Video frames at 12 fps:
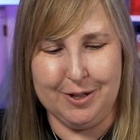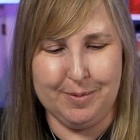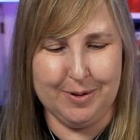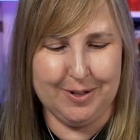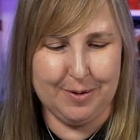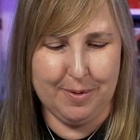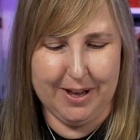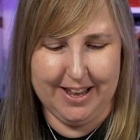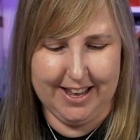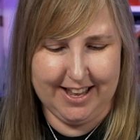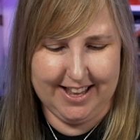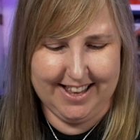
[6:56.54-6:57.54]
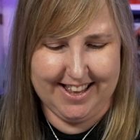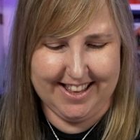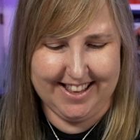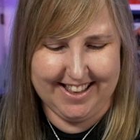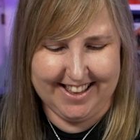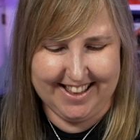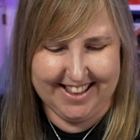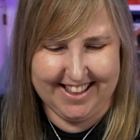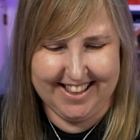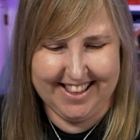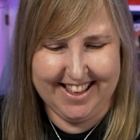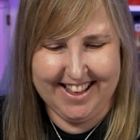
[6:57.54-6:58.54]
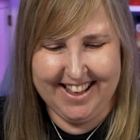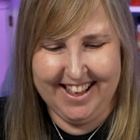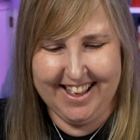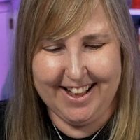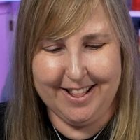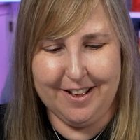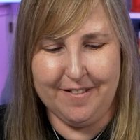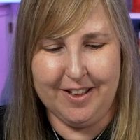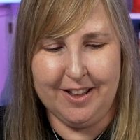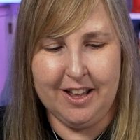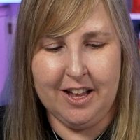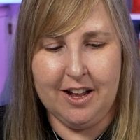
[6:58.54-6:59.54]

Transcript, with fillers: it's supposed to be. I love it.